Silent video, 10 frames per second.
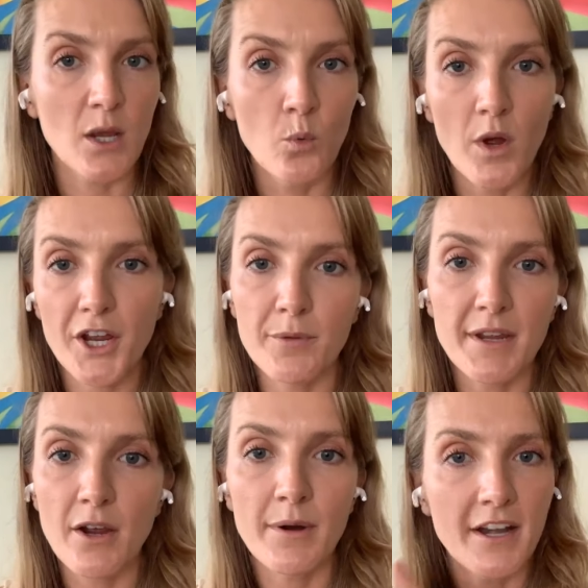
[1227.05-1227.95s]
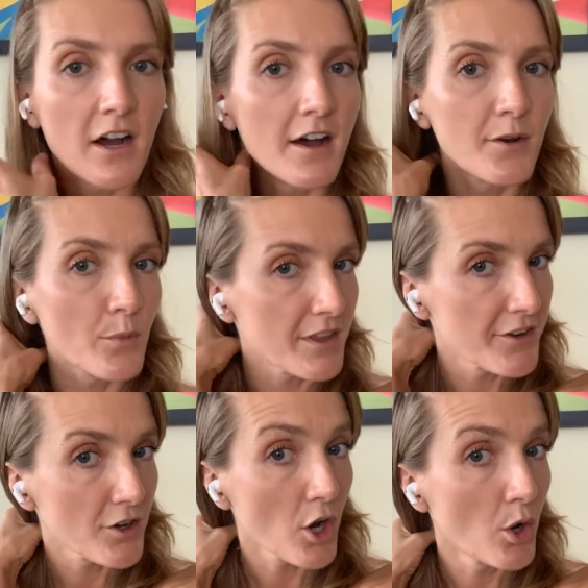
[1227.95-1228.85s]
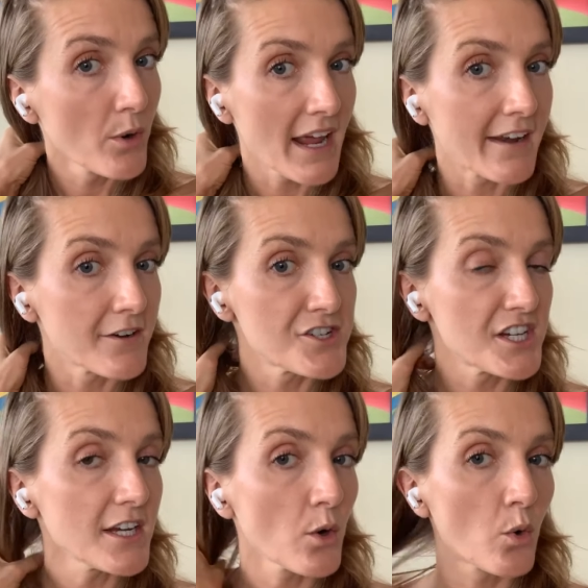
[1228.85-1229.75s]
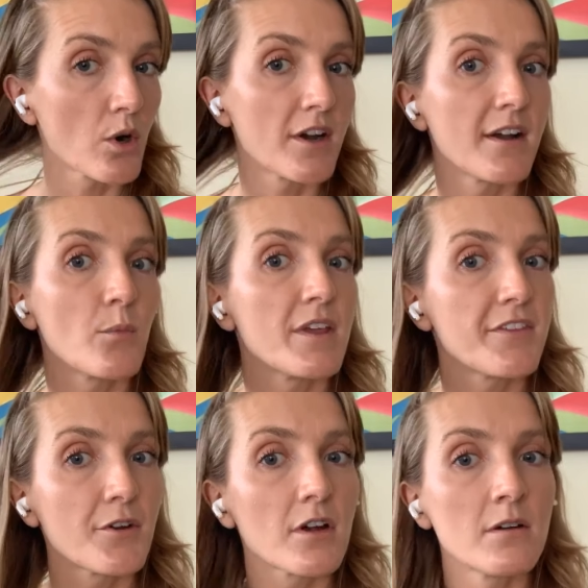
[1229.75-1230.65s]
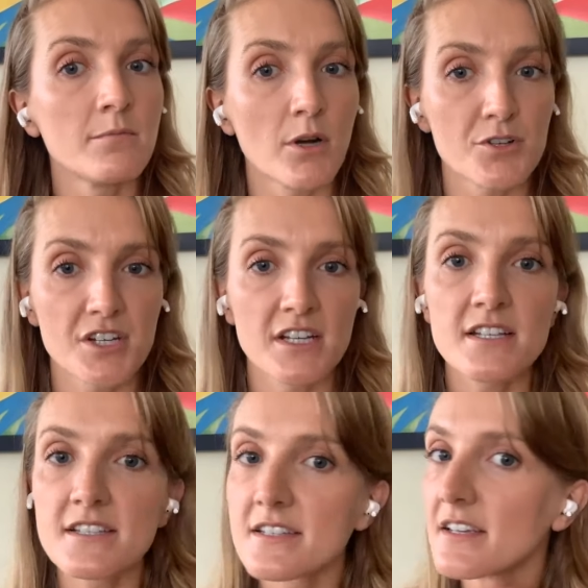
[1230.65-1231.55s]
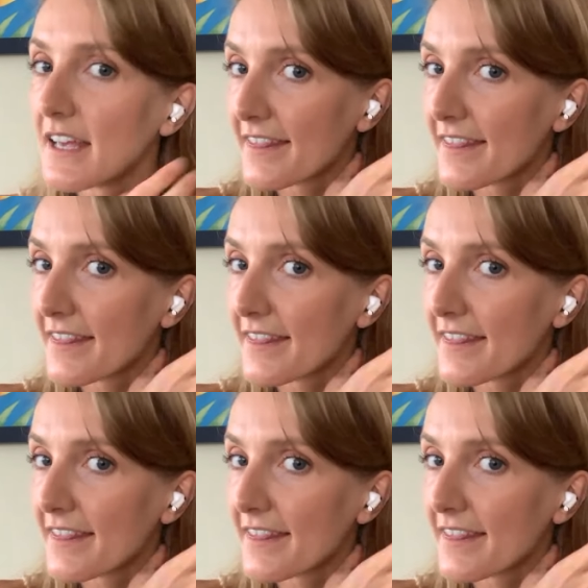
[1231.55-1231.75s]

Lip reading: Like, what could be going on with your own energy or with your emotions